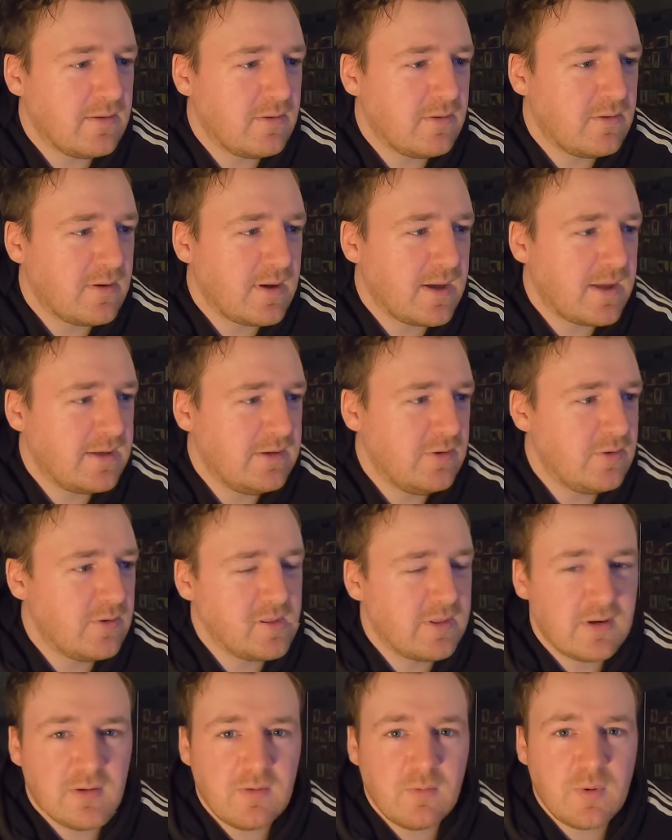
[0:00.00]
I do a
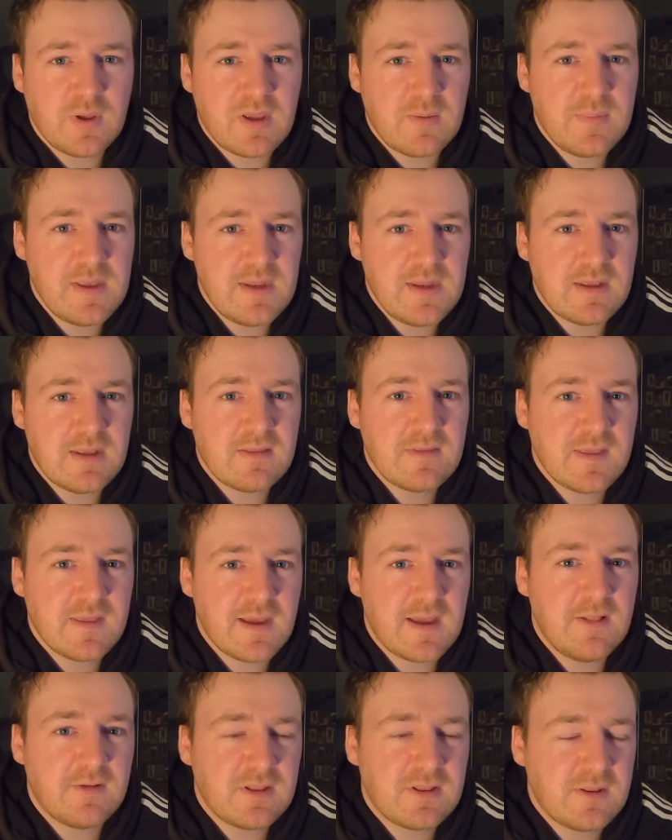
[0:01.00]
little Wikipedia thing.
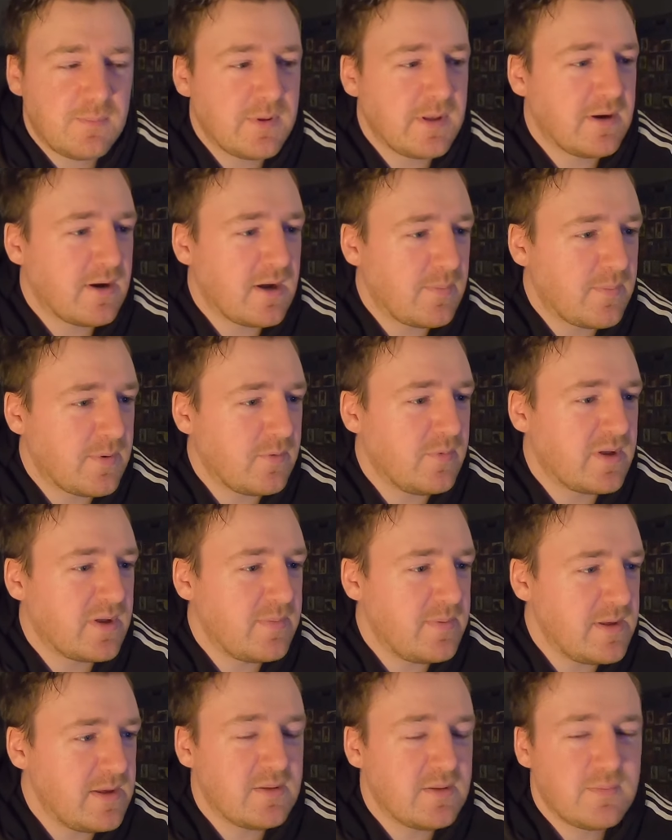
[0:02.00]
I look the player up on
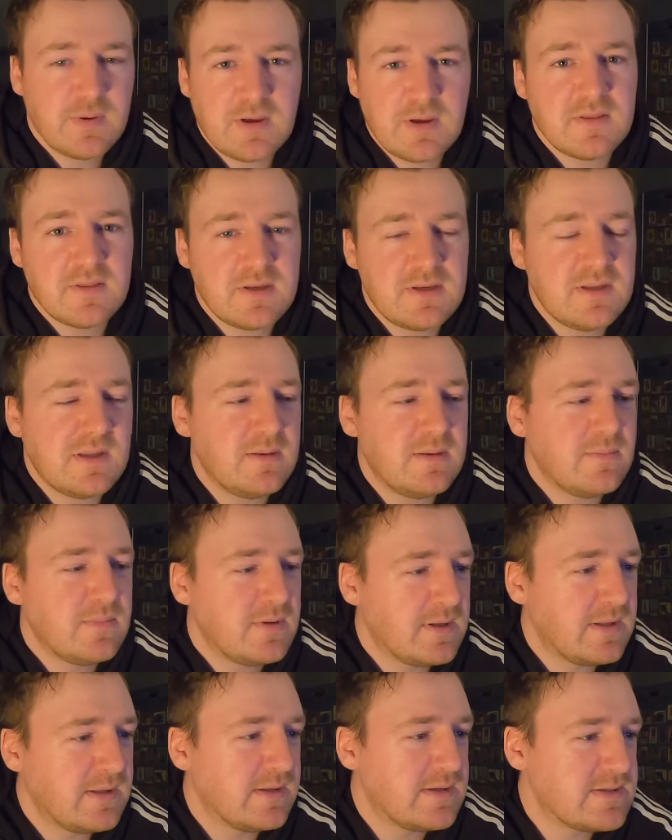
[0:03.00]
Wikipedia, the player of the team,
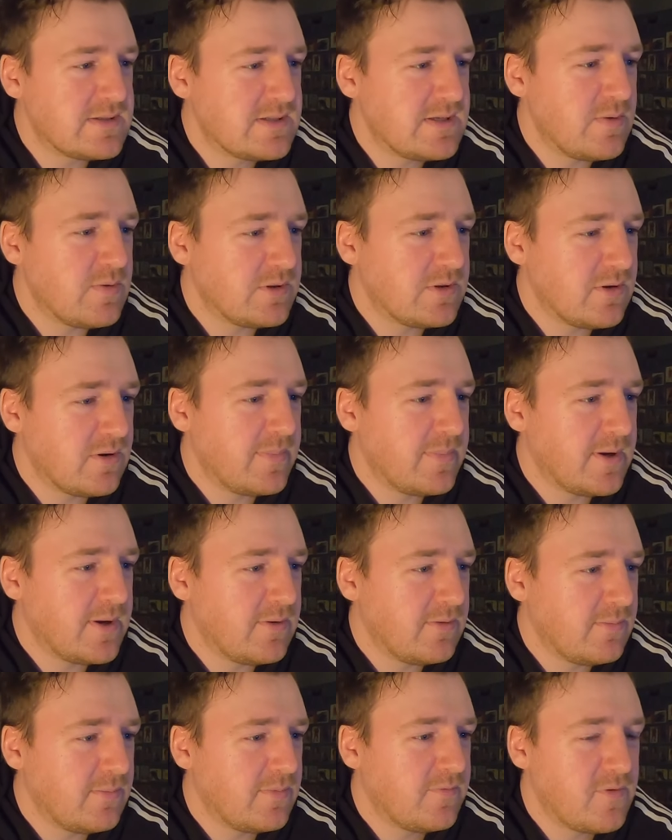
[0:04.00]
and just see what they're
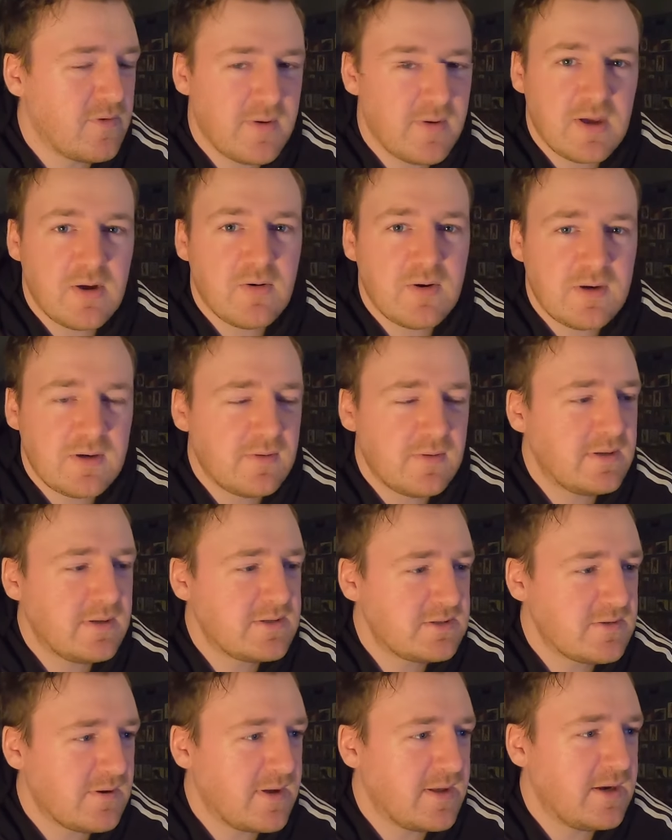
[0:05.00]
about before you go into it.
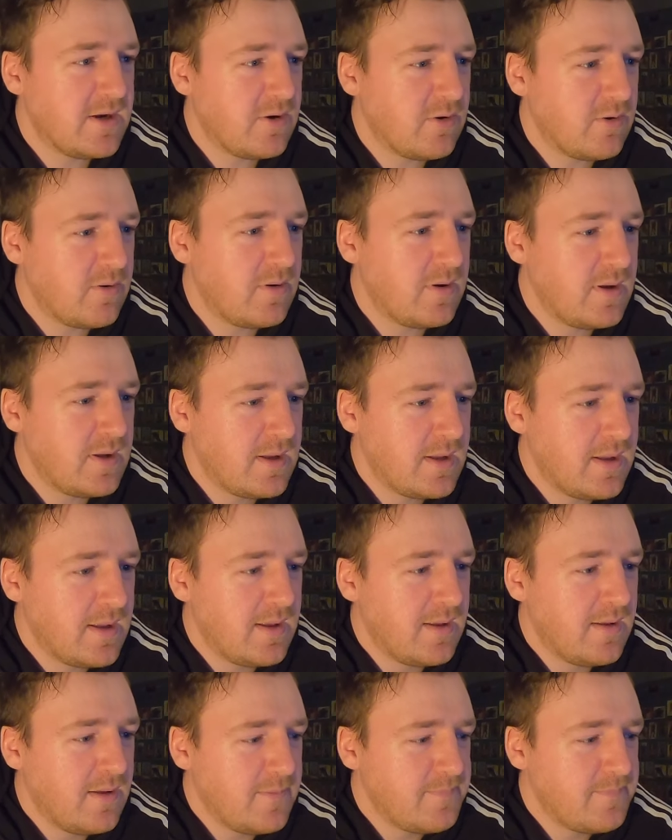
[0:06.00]
So I know
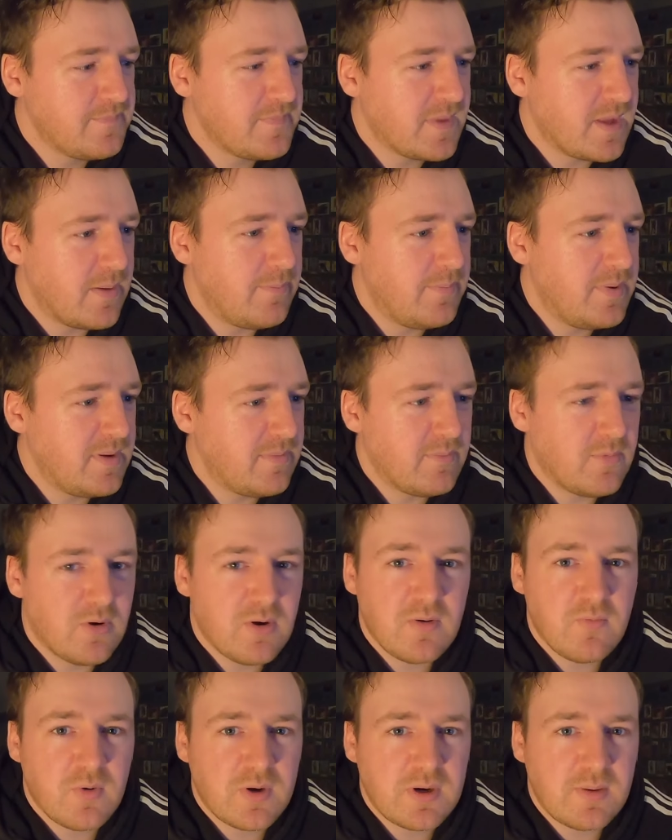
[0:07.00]
a bit more
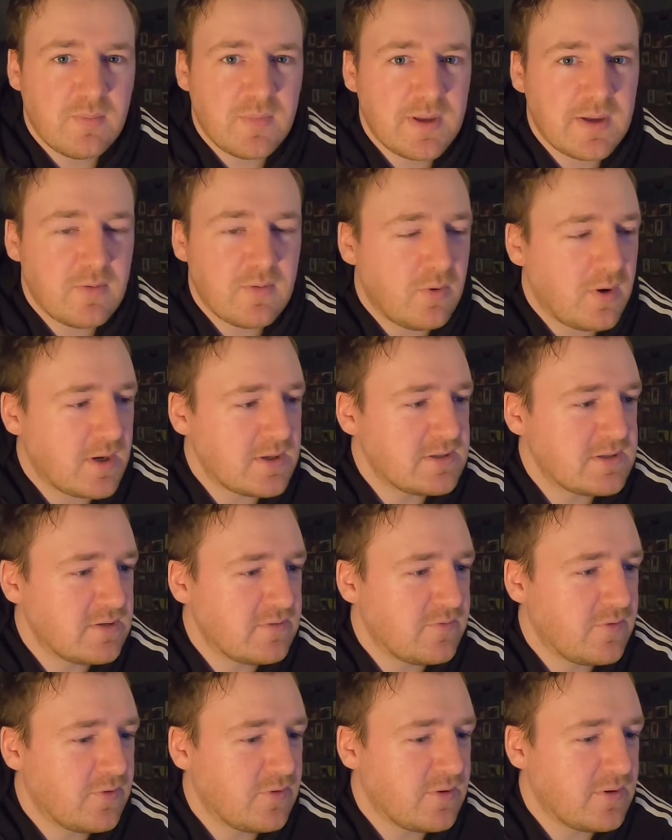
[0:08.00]
of what I'm like watching
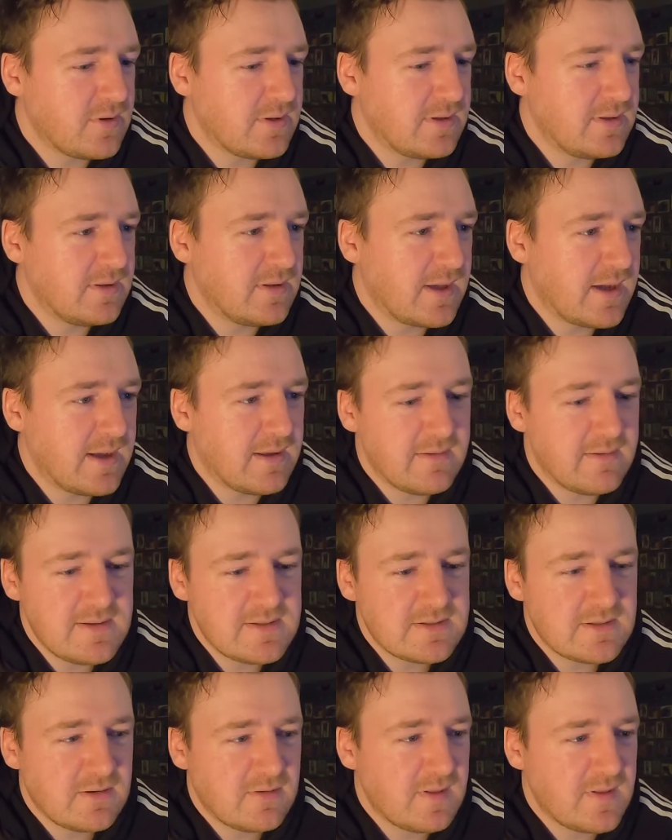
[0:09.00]
for in
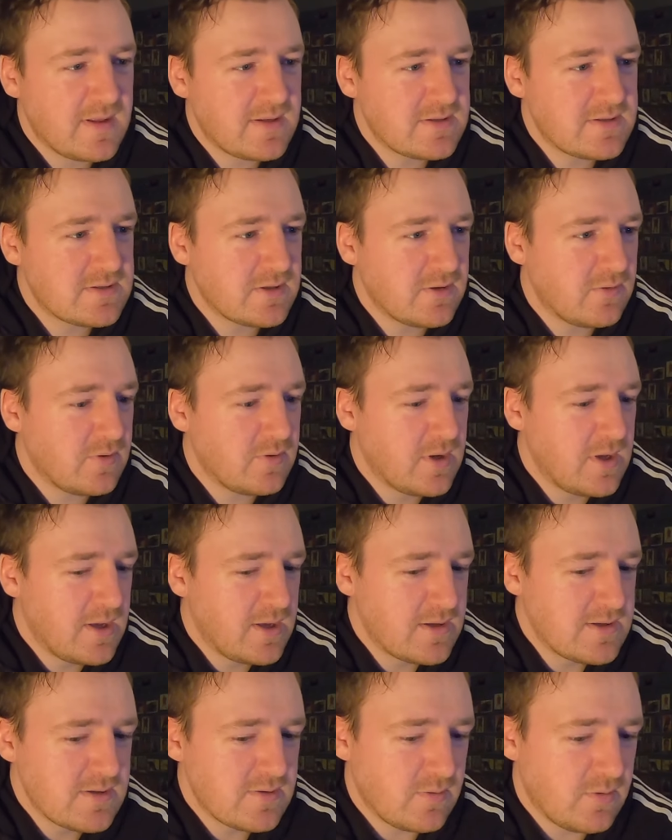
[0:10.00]
highlights and all that. So
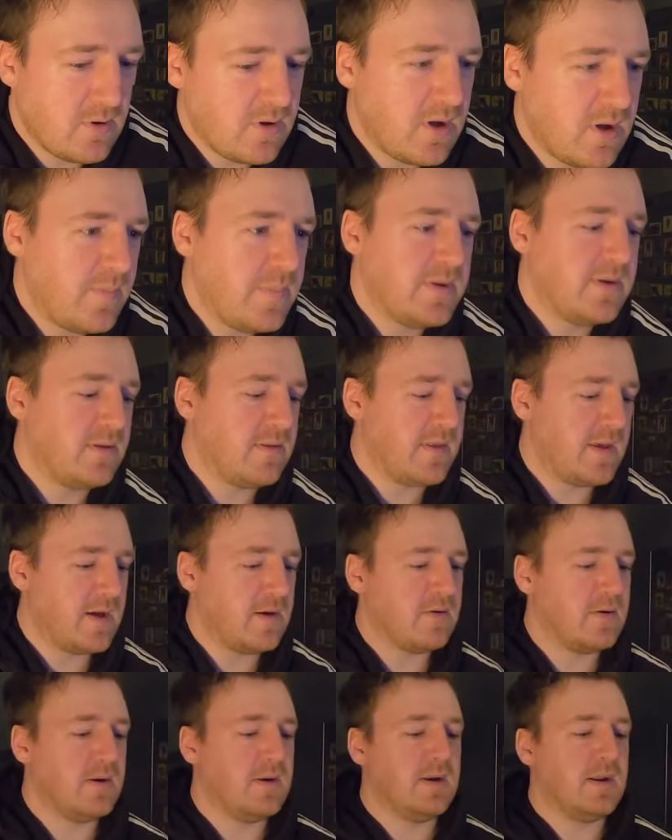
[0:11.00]
we'll hop into that
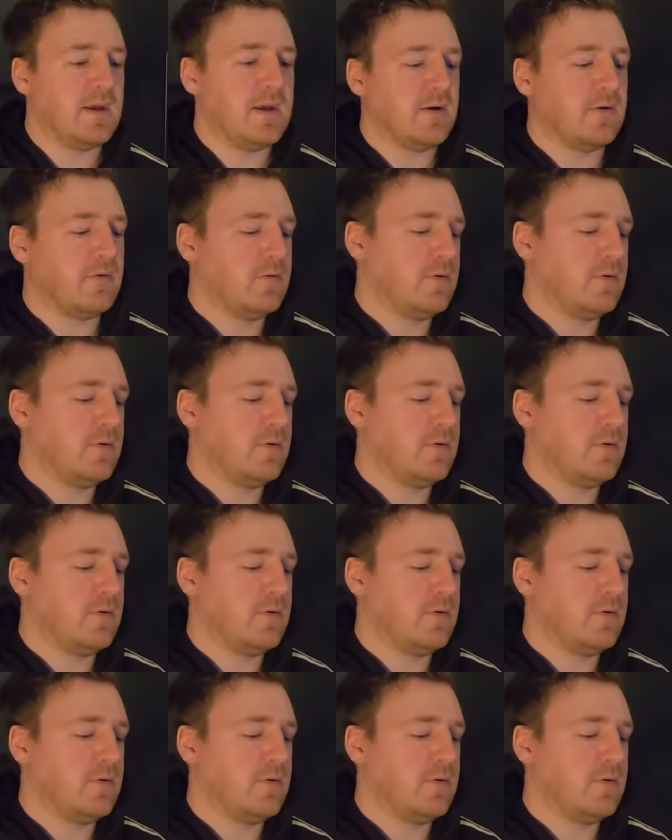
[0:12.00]
right now.